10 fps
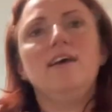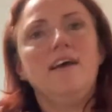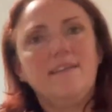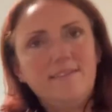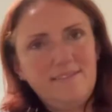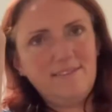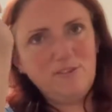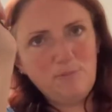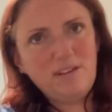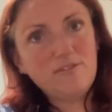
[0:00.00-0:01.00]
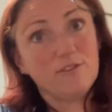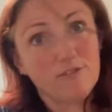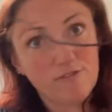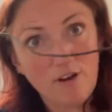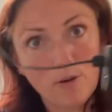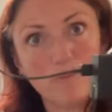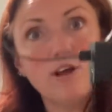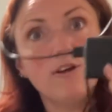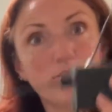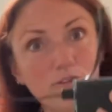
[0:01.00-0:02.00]
and there's this piece for the phone.
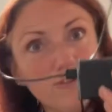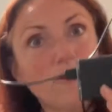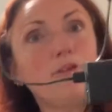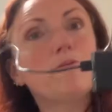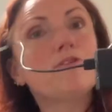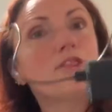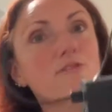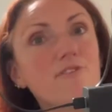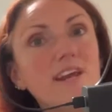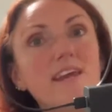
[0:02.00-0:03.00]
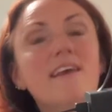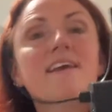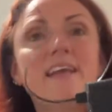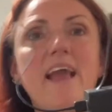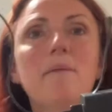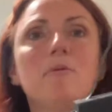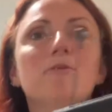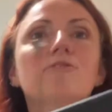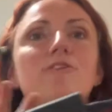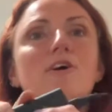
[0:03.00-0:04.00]
As long as you've got those three
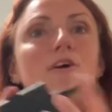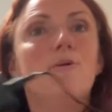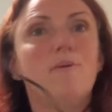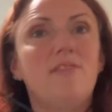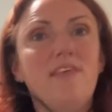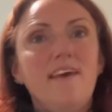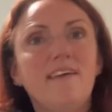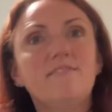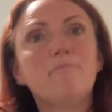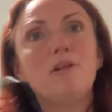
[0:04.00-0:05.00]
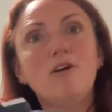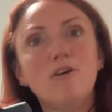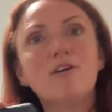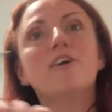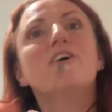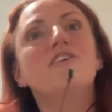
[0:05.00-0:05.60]
cables with this plug,